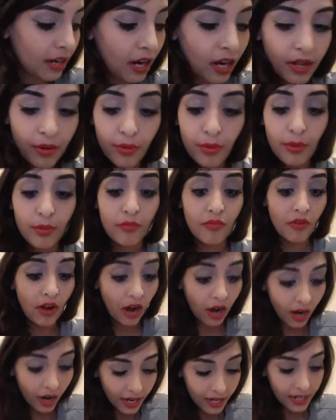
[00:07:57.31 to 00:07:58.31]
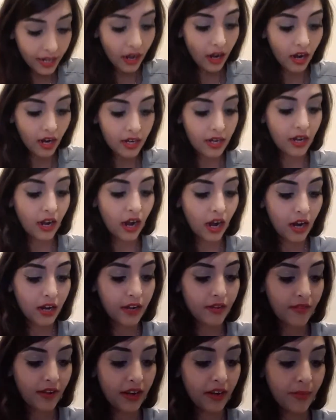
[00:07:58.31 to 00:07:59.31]
Highly
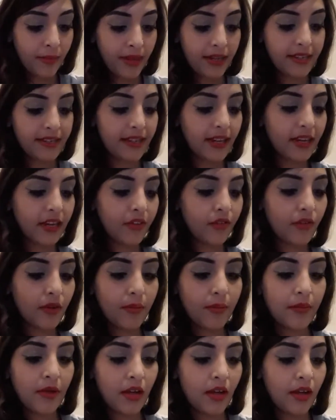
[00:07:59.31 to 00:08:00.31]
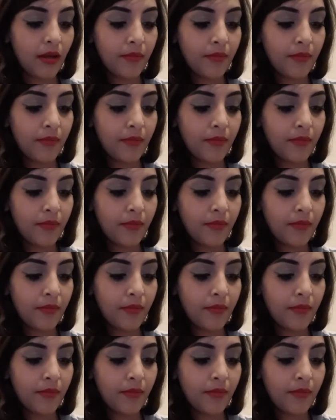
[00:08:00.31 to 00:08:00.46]
recommend it, and it's from